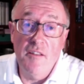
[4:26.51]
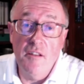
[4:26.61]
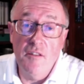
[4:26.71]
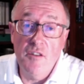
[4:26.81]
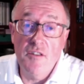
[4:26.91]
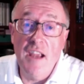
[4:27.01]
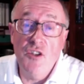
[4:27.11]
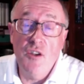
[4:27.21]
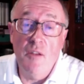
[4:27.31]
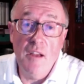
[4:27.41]
just
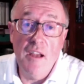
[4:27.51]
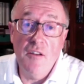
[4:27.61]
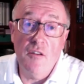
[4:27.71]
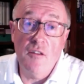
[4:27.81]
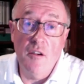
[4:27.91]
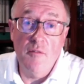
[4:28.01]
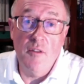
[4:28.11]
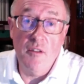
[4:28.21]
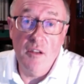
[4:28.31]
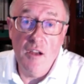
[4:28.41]

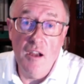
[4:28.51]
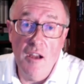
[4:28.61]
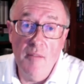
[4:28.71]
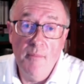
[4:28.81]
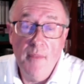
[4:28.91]
hfea.gov.uk,